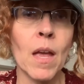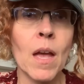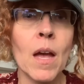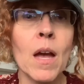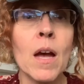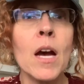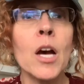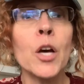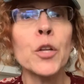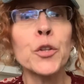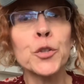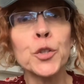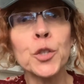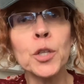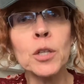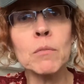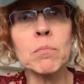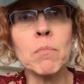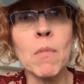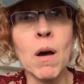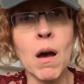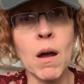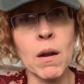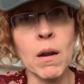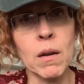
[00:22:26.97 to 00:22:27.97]
A third
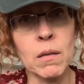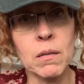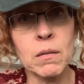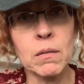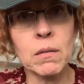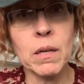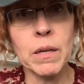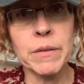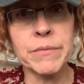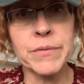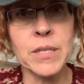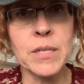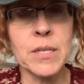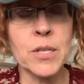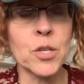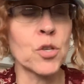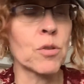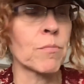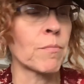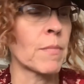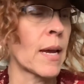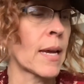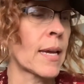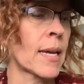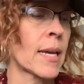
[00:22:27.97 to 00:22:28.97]
model of
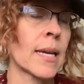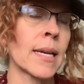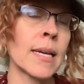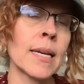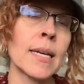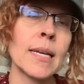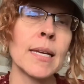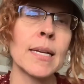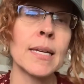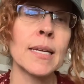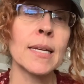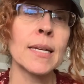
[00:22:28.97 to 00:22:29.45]
decision-making